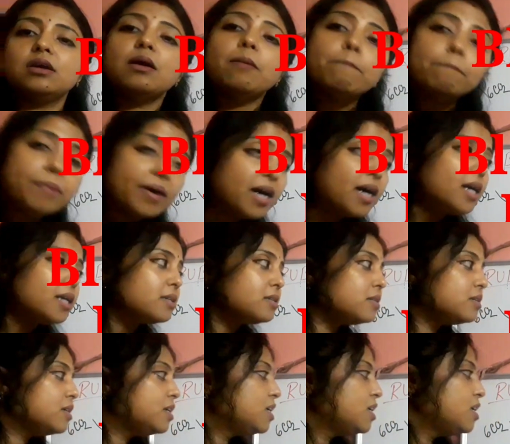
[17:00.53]
But
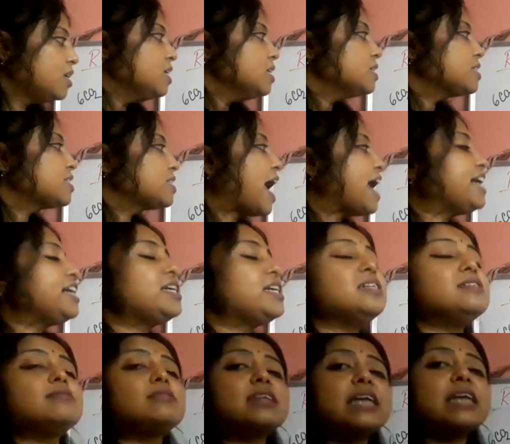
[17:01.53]

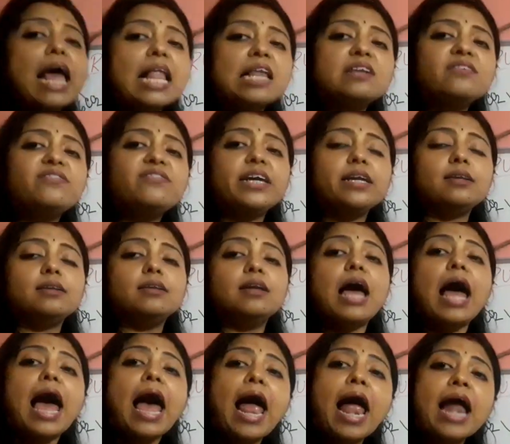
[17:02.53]
scientist Calvin
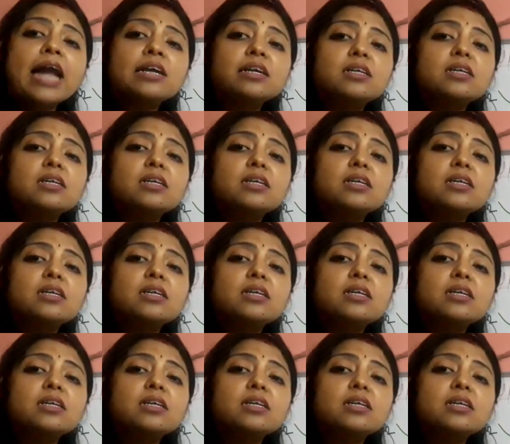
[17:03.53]
and